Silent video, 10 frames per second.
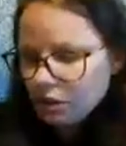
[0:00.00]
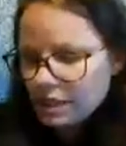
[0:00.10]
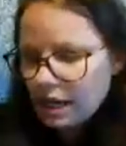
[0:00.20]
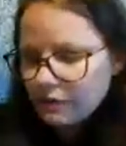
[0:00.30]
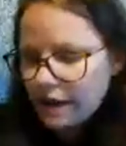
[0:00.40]

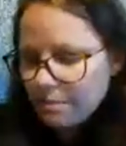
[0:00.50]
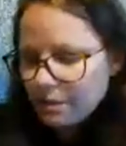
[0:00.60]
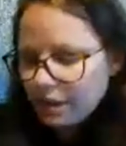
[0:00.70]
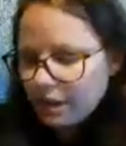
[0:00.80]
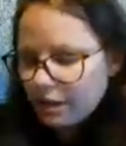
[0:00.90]
down
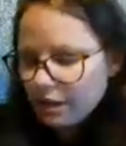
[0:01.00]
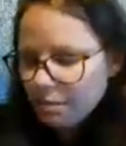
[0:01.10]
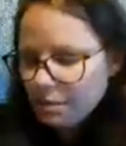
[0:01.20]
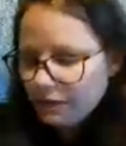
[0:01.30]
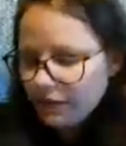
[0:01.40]
rapidly.
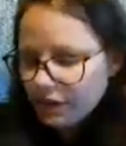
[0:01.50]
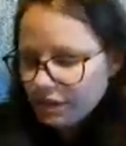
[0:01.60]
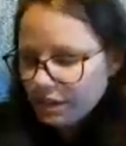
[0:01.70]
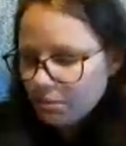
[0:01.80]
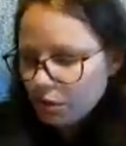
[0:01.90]

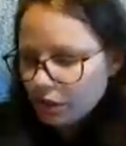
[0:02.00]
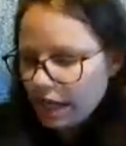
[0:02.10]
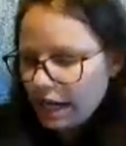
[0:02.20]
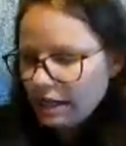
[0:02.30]
McPherson motorcade